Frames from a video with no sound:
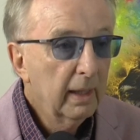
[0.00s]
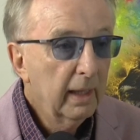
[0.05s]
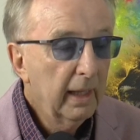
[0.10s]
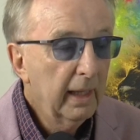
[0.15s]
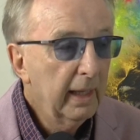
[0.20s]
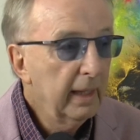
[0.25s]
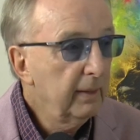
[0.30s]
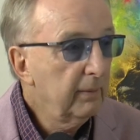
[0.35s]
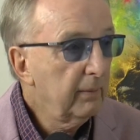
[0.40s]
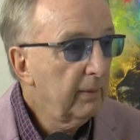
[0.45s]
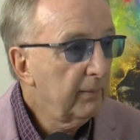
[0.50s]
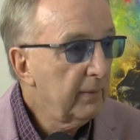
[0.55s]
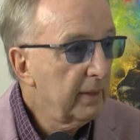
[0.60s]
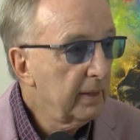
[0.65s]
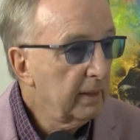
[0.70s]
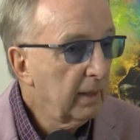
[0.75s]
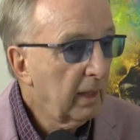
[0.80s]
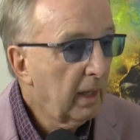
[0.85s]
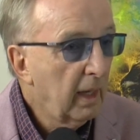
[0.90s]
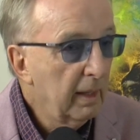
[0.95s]
And
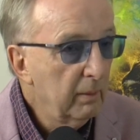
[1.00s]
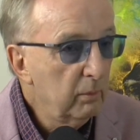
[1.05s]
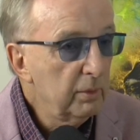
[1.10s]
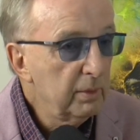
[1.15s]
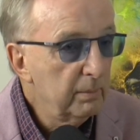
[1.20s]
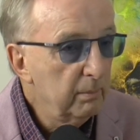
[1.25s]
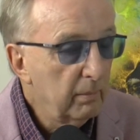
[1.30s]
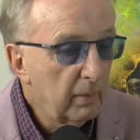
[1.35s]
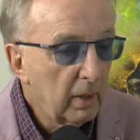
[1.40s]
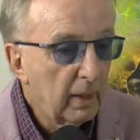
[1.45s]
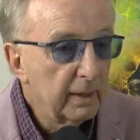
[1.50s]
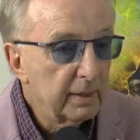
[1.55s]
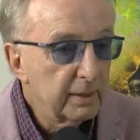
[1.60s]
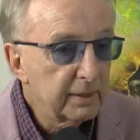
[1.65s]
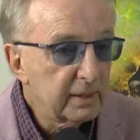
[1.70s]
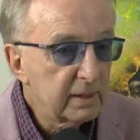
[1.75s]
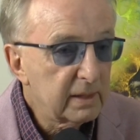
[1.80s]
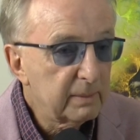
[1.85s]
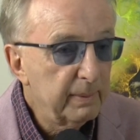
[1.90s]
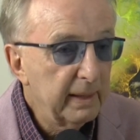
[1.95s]
I wouldn't mind
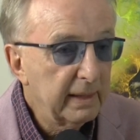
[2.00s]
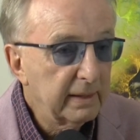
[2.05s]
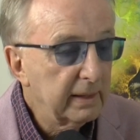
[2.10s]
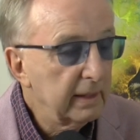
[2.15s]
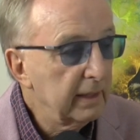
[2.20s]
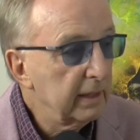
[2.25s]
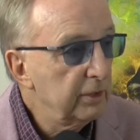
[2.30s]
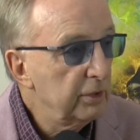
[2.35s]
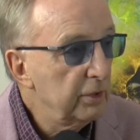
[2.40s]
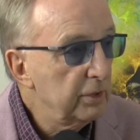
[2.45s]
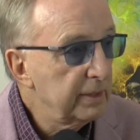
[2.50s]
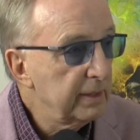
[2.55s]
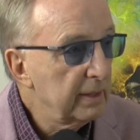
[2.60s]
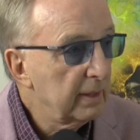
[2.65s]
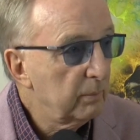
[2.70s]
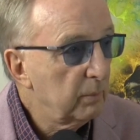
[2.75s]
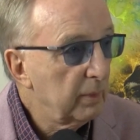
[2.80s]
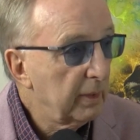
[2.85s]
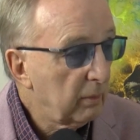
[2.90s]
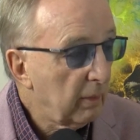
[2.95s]
suspecting in New
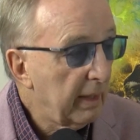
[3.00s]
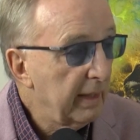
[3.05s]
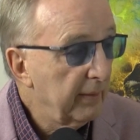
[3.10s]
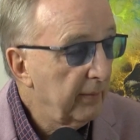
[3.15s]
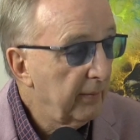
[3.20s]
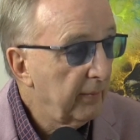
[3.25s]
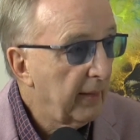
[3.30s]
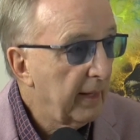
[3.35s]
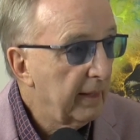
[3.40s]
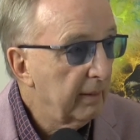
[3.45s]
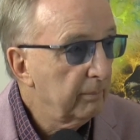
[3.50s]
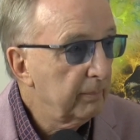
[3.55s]
Zealand we're greater than that,